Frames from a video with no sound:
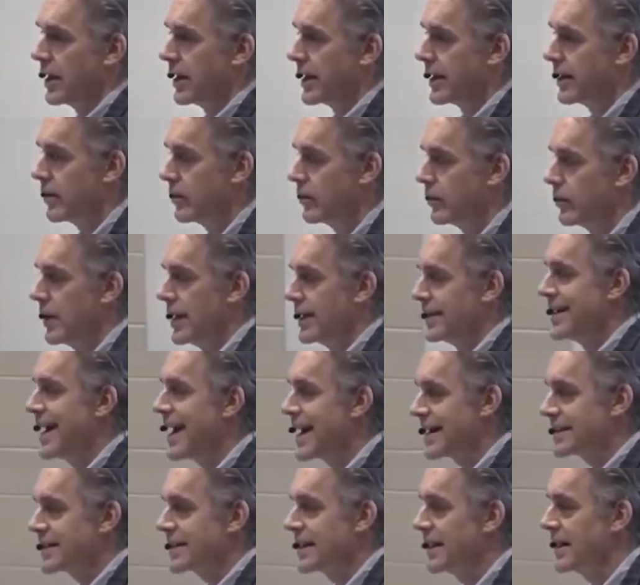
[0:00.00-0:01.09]
you know,
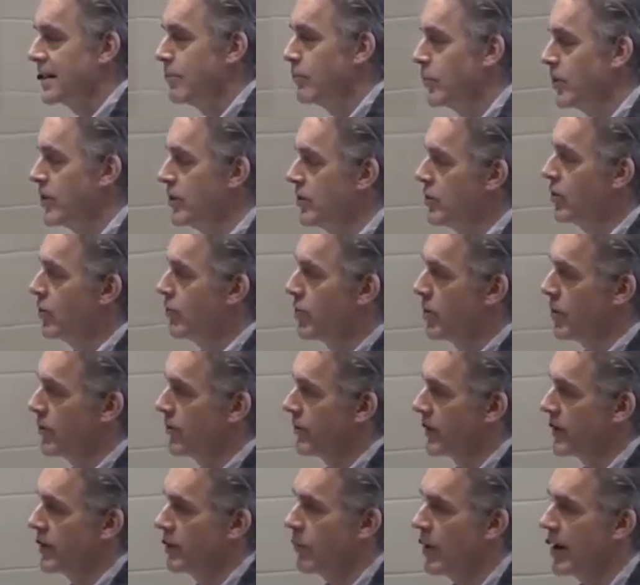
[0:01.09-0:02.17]
texting them when you know
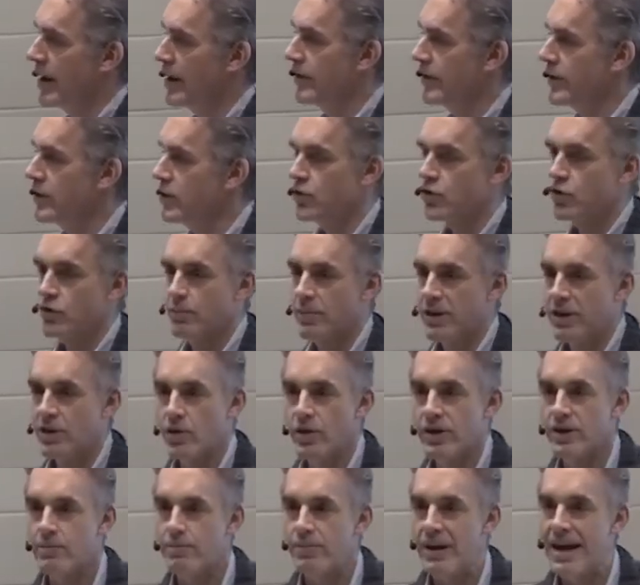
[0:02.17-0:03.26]
perfectly well that you should be
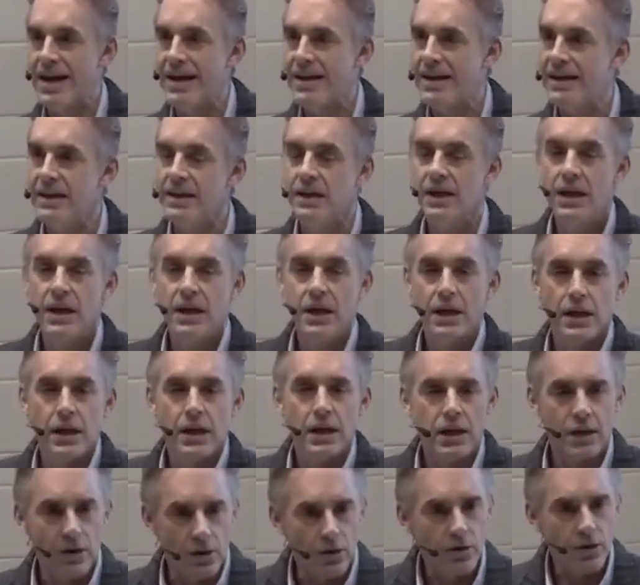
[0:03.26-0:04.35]
going to bed, and
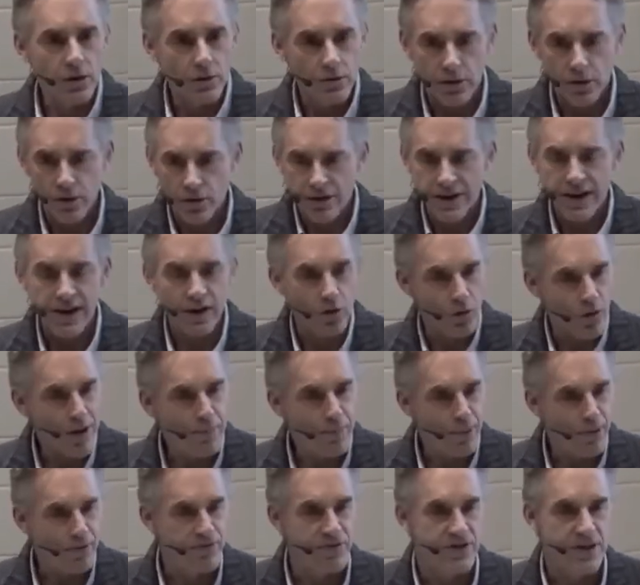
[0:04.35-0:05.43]
you know, you're in a
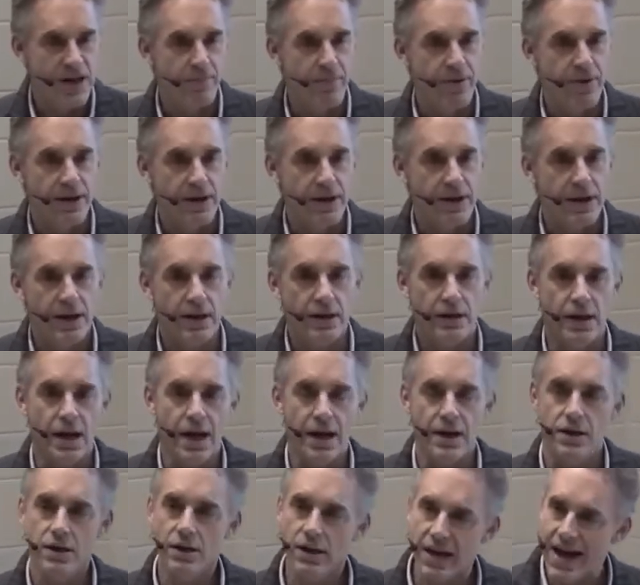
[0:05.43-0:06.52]
grip of something,
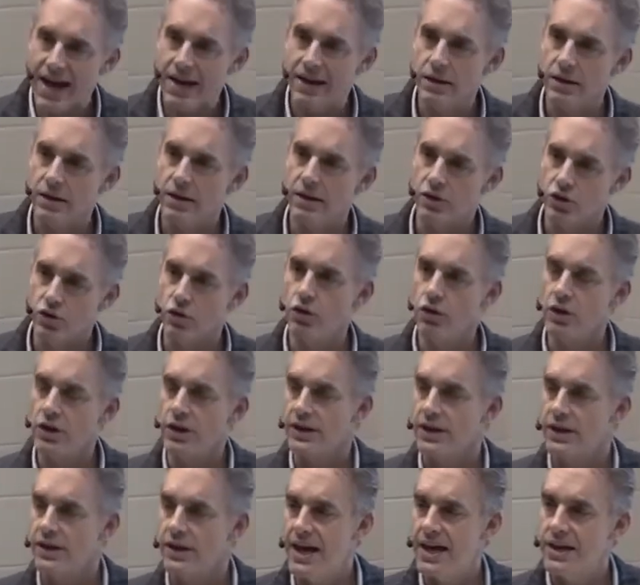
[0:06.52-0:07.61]
and you can't control
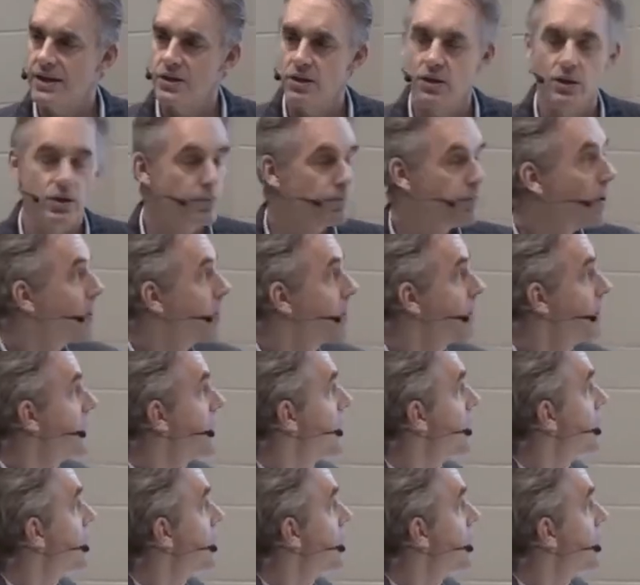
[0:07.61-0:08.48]
it, and that's all part of the